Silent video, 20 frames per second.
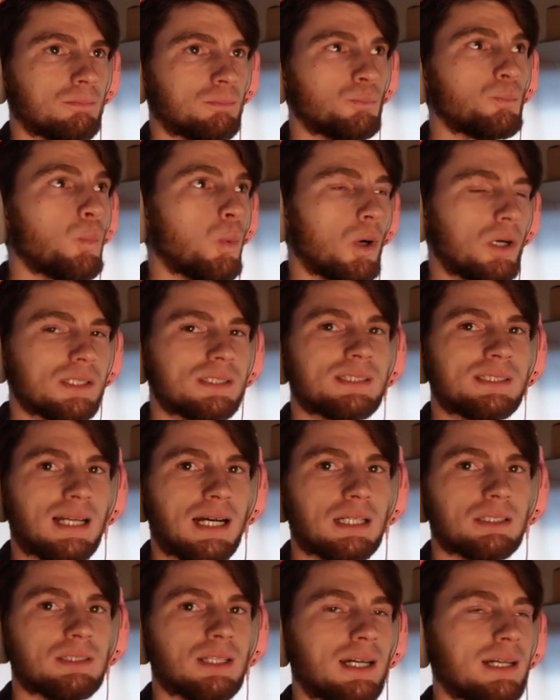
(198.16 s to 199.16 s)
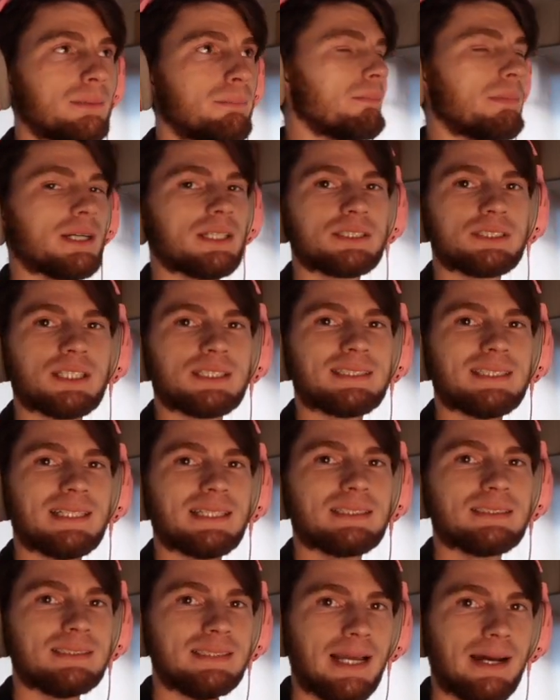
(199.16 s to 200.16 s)
would sound like, but it's just an
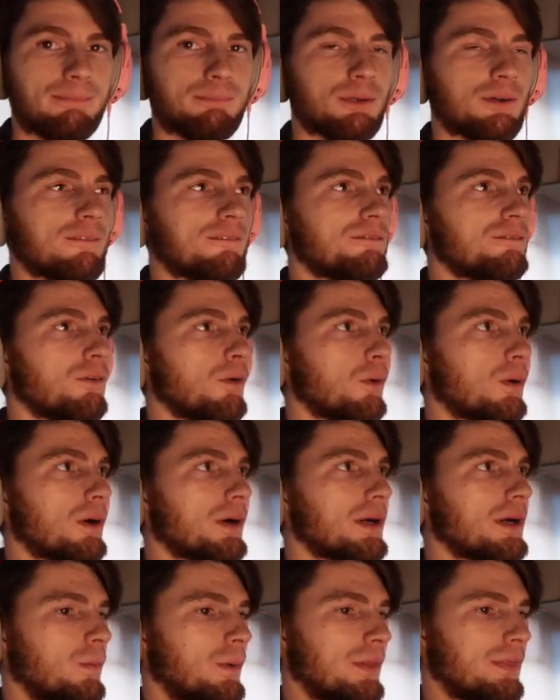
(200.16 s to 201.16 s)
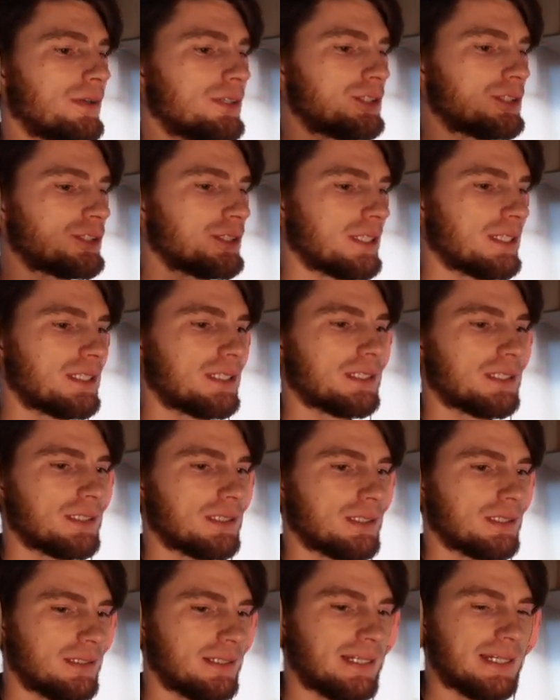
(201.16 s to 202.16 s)
example for when the
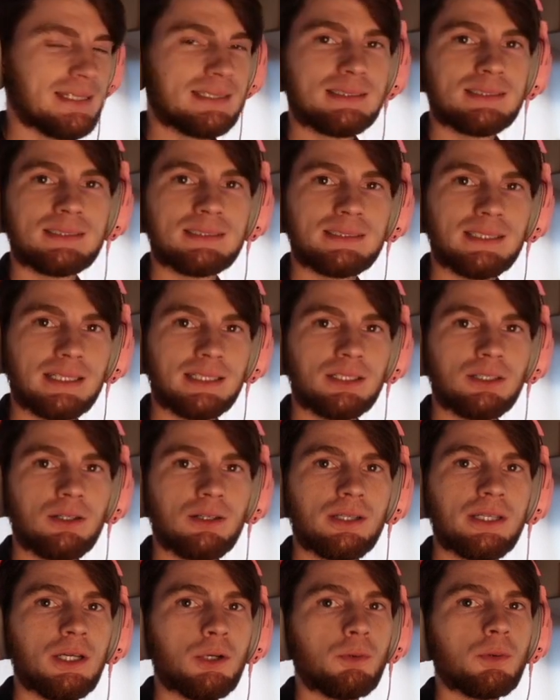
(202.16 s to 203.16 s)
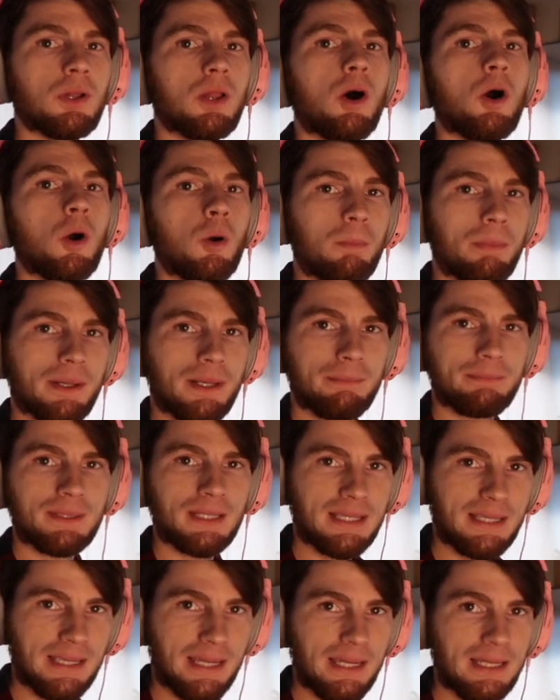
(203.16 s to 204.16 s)
trigger gets signal, it will open up
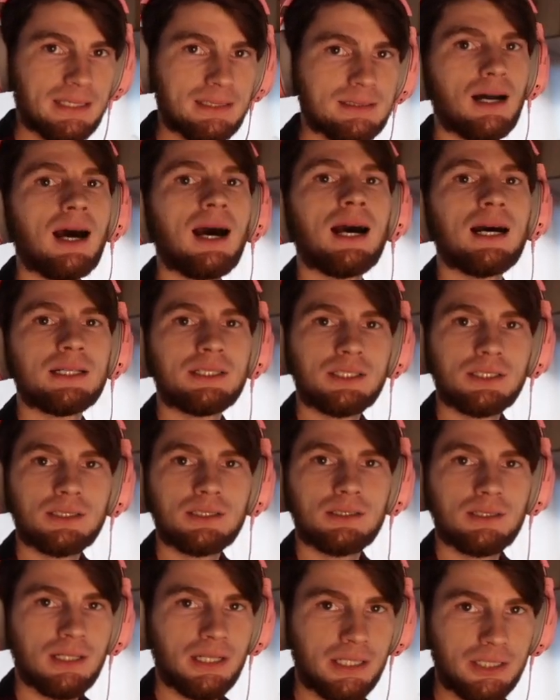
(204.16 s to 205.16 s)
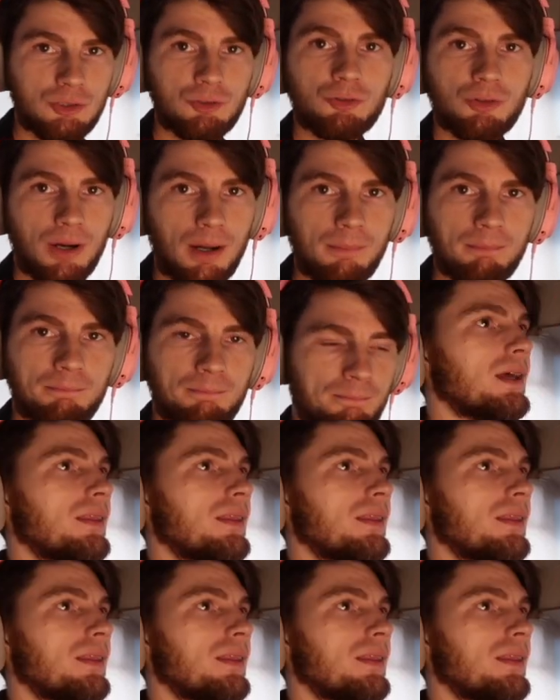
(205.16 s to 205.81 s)
the gate on a drum.